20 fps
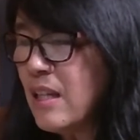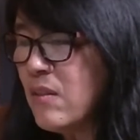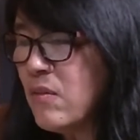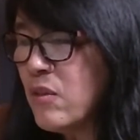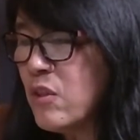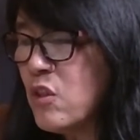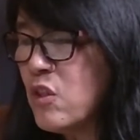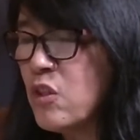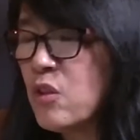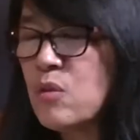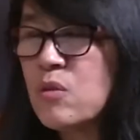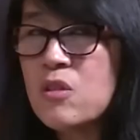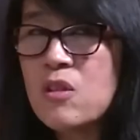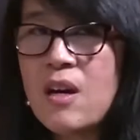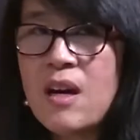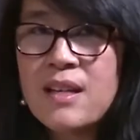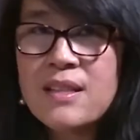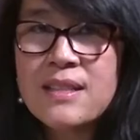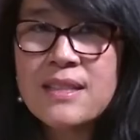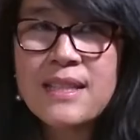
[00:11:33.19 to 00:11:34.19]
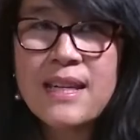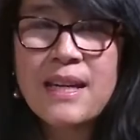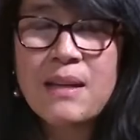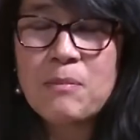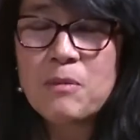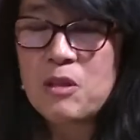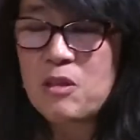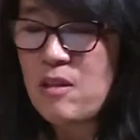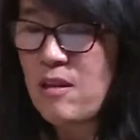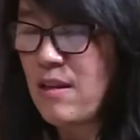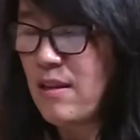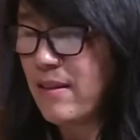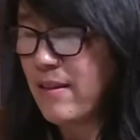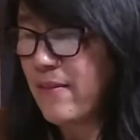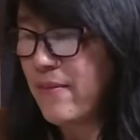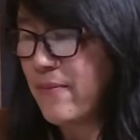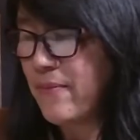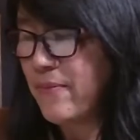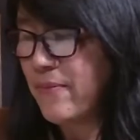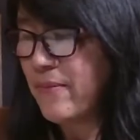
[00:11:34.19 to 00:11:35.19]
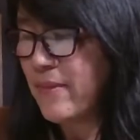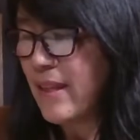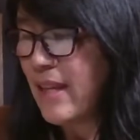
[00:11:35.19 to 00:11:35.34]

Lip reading: Even 2 dogs came along.